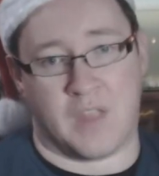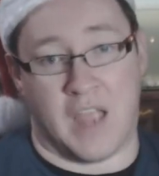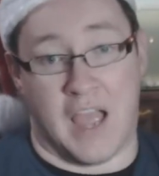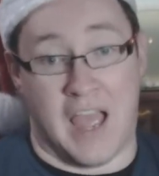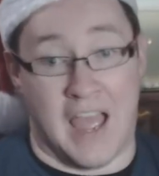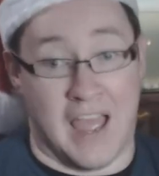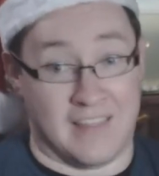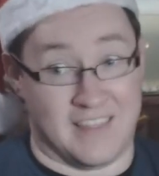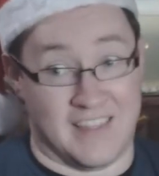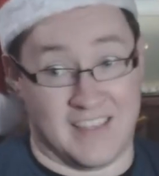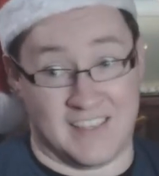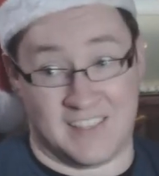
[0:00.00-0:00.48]
I
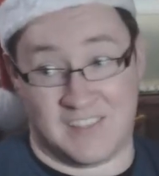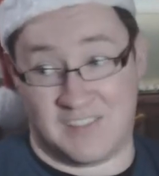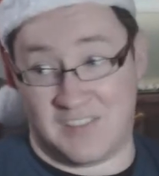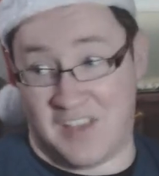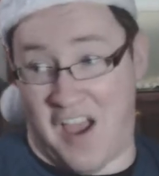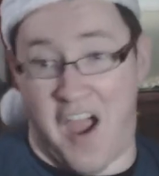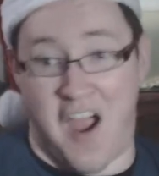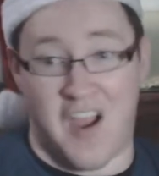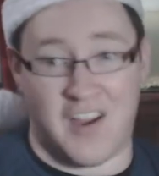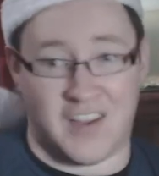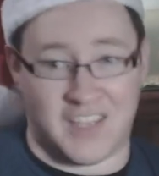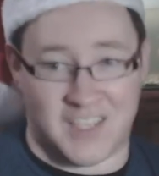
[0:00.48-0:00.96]
had this
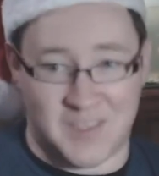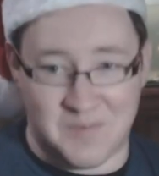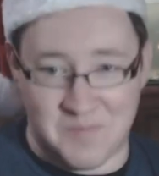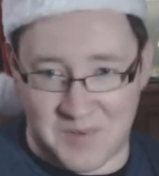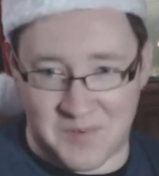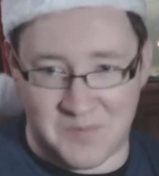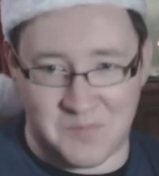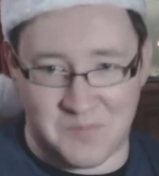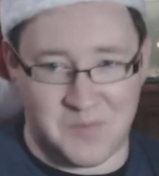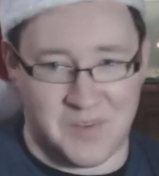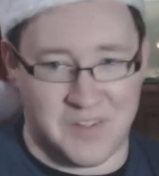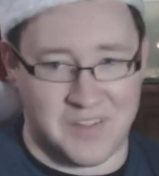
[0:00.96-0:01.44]

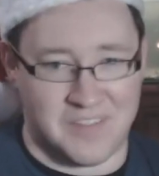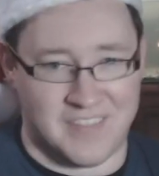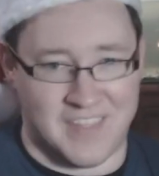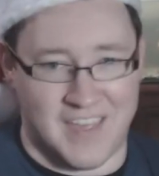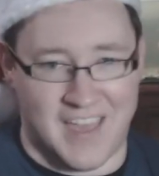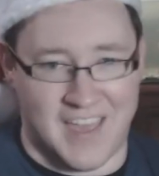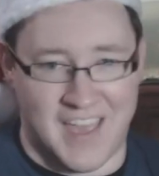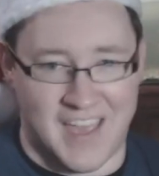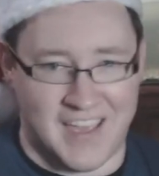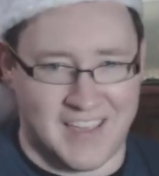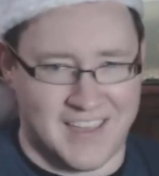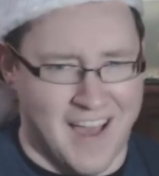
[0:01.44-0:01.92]
argument with
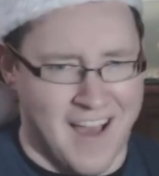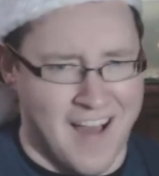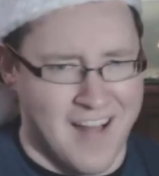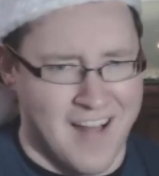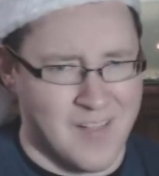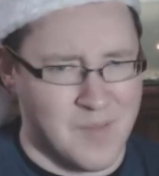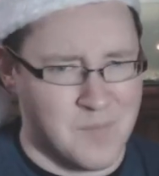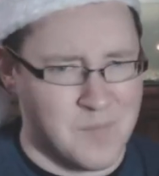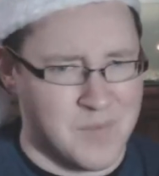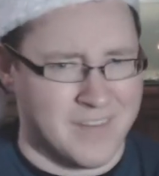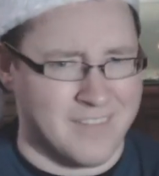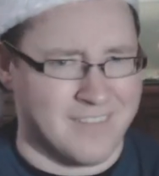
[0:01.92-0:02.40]

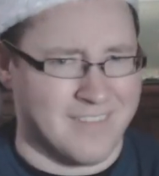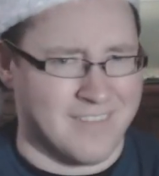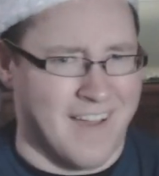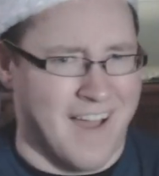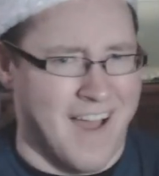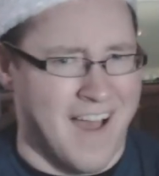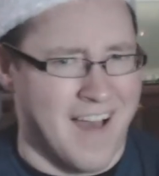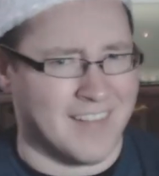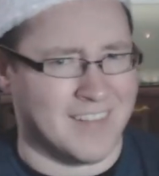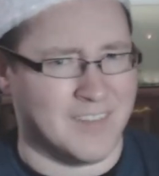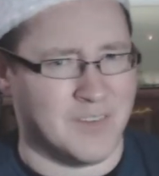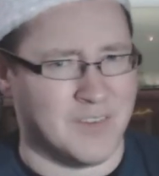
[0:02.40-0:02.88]
Callum and
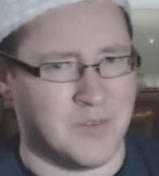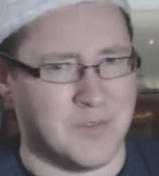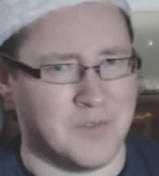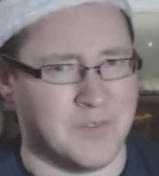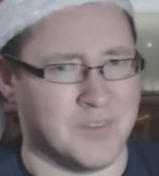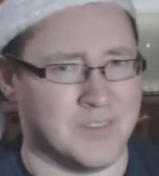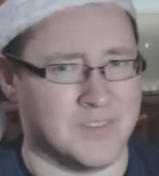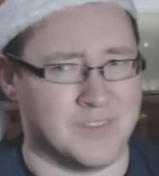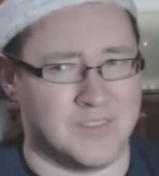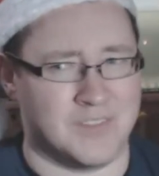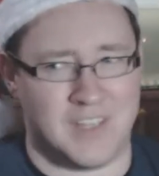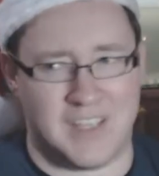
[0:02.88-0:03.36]
Alan
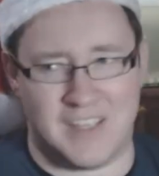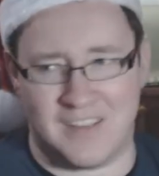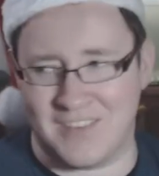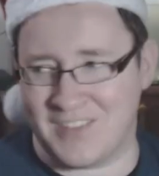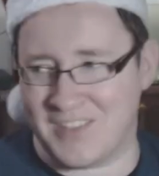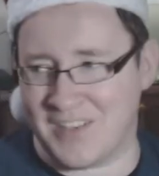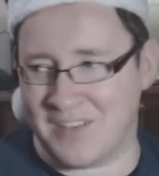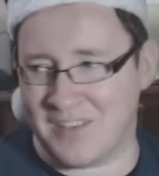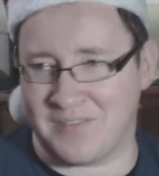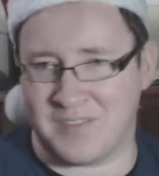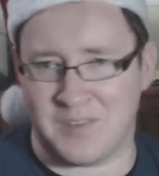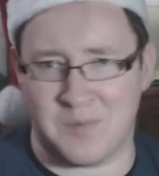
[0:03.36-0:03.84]
over in Here
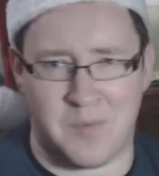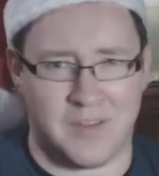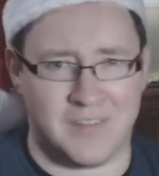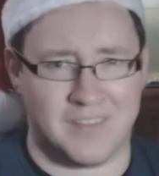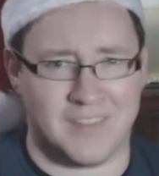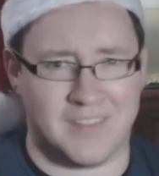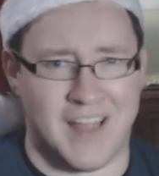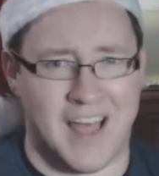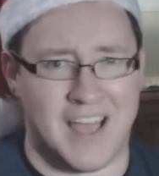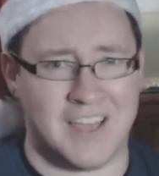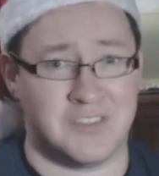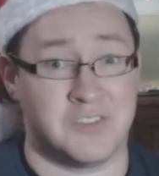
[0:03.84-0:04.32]
Shifty
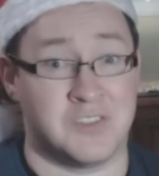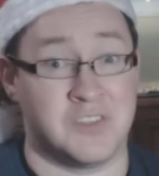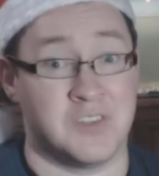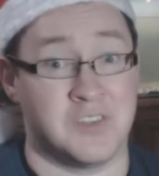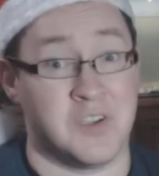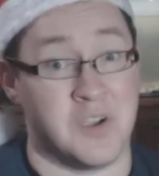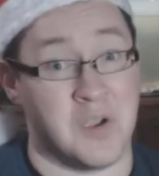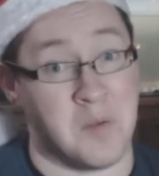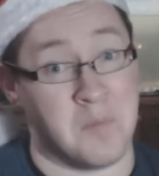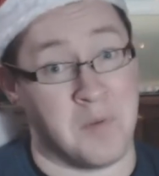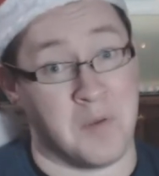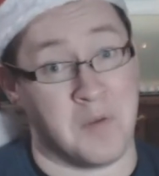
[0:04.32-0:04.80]
Bun last
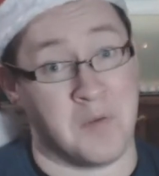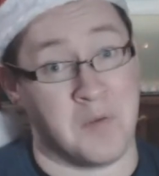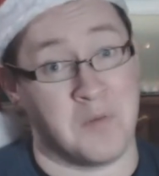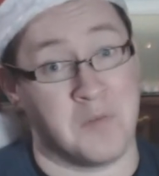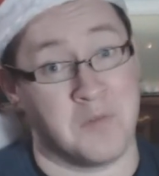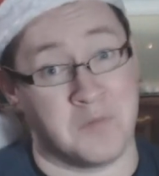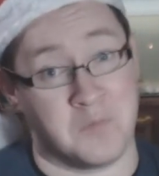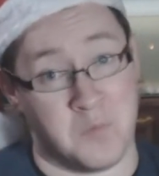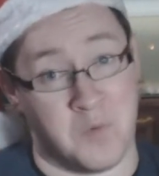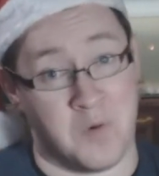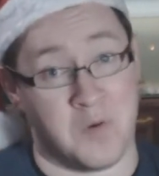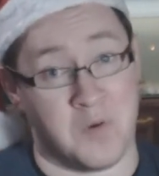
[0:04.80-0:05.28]
year about
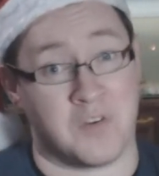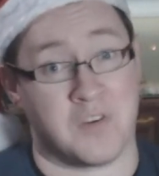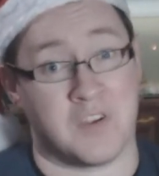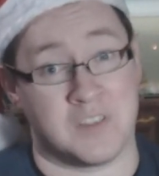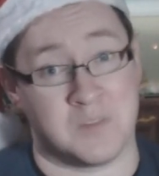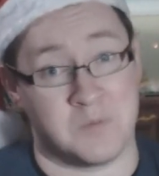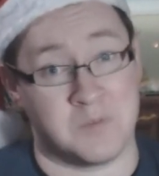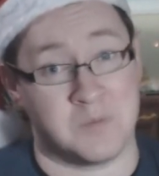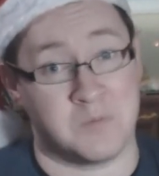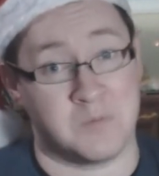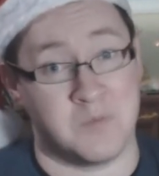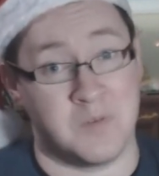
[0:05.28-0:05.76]
what
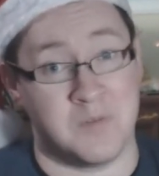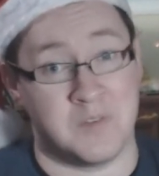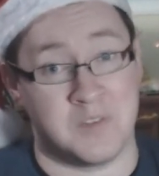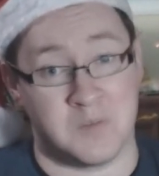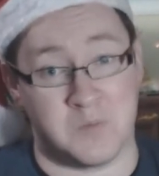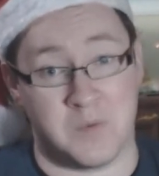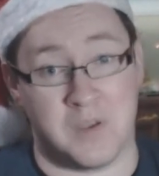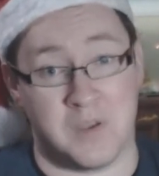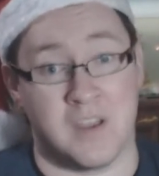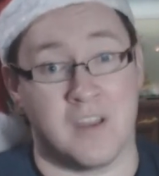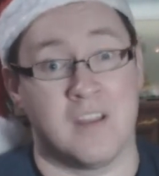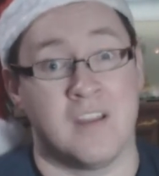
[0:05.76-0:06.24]
Christmas
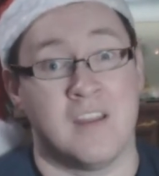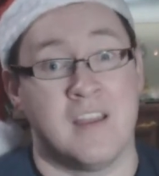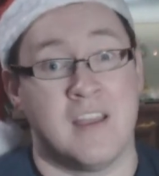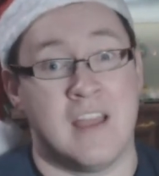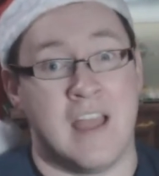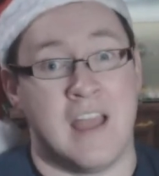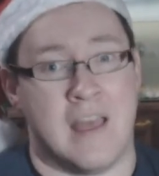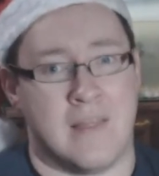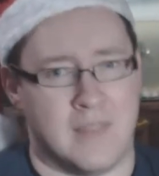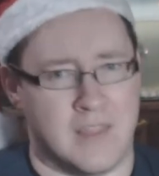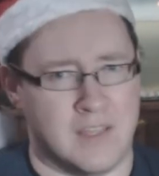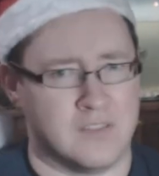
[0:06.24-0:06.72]
movies were,
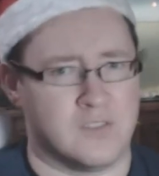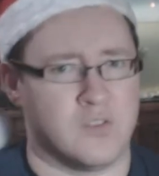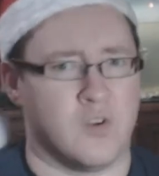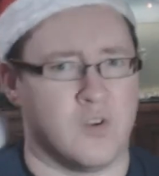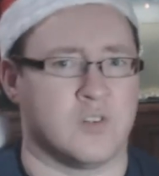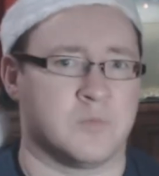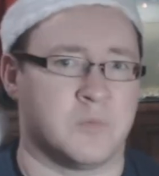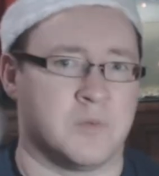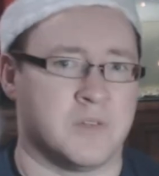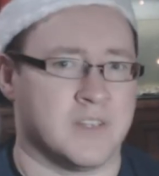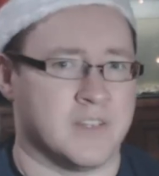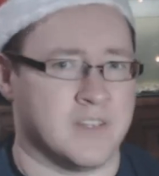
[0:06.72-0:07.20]
and they
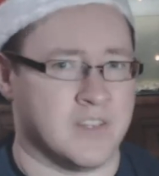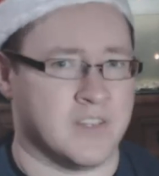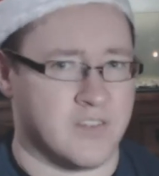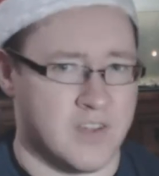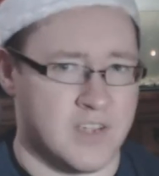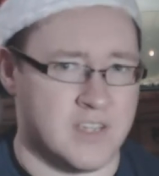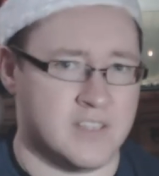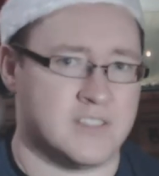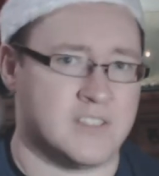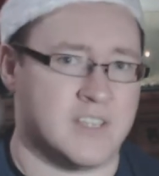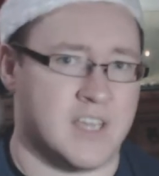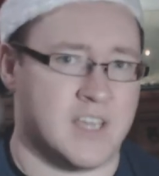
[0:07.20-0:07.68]
talked about like The
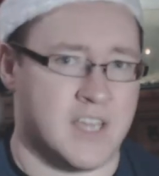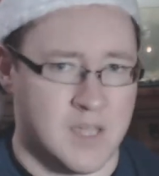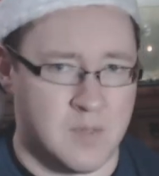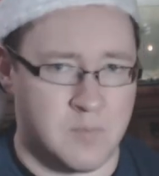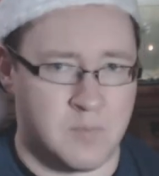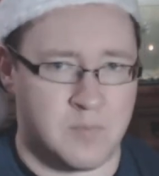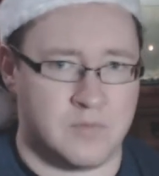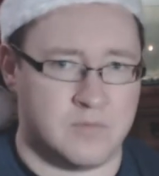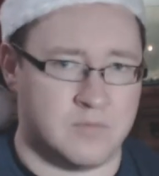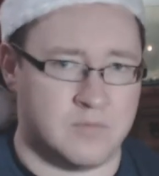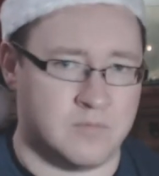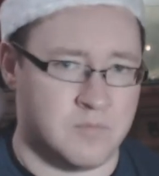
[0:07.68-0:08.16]
Great
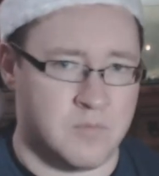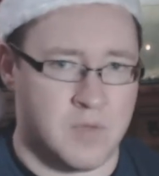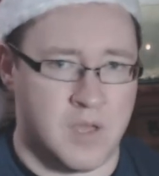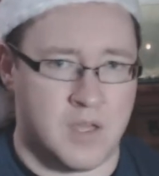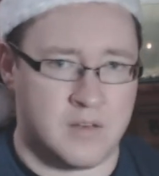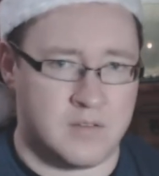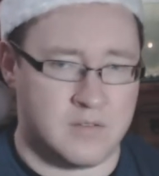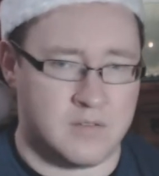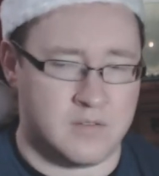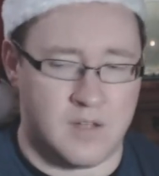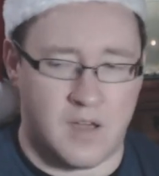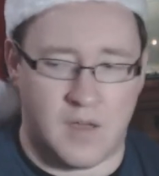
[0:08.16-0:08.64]
Escape
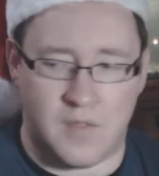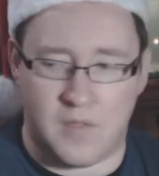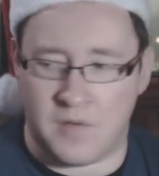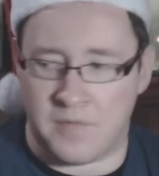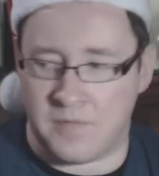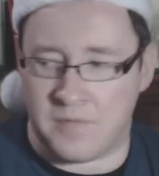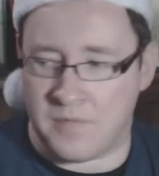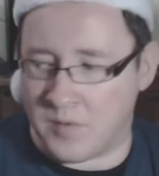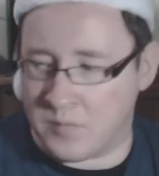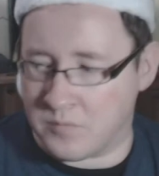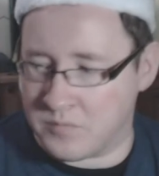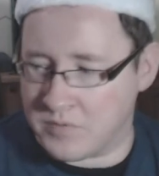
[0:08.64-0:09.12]
and other
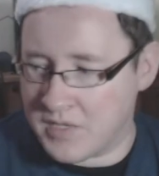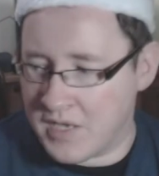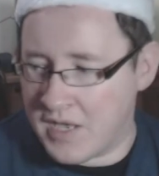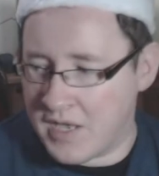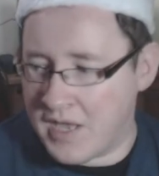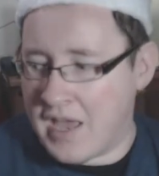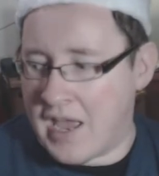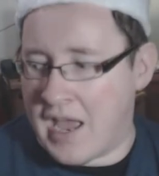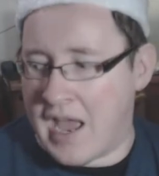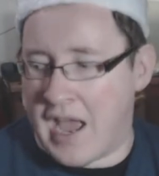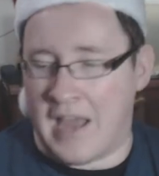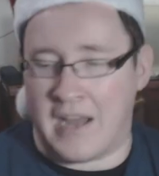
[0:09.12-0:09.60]
films,
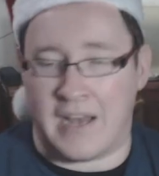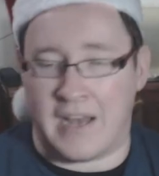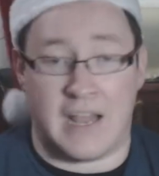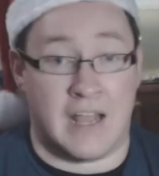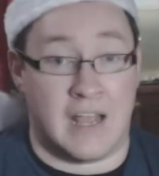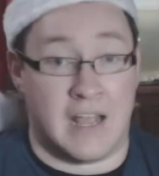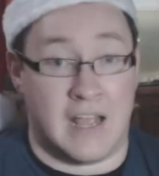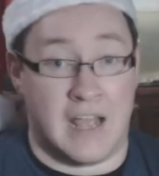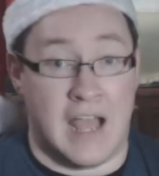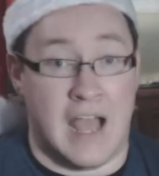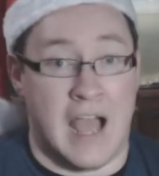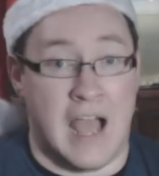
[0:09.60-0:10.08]
and
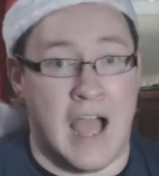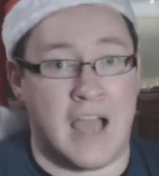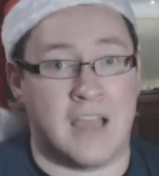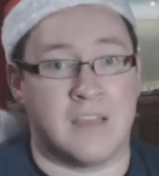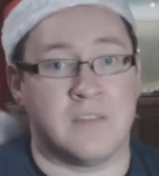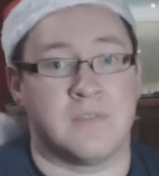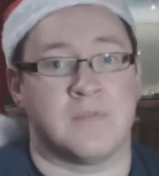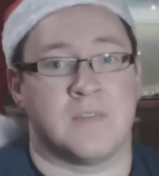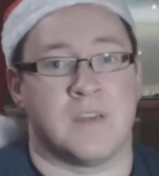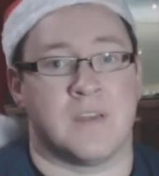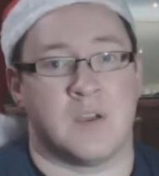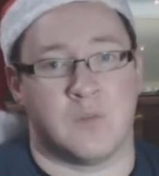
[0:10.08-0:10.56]

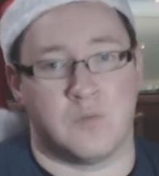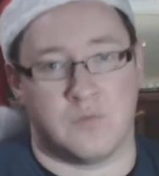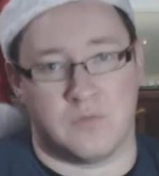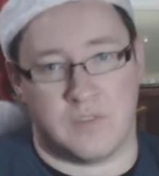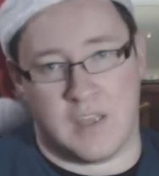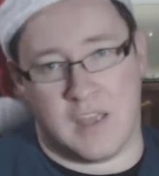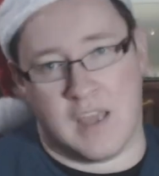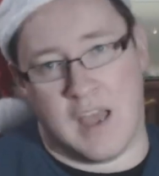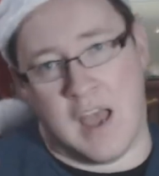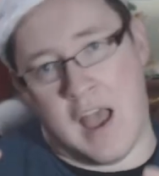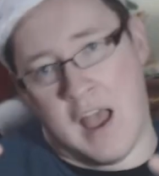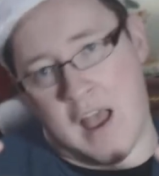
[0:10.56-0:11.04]
I felt
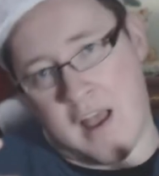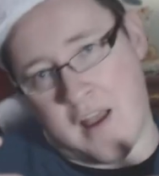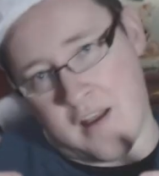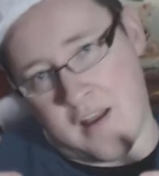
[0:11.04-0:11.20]
that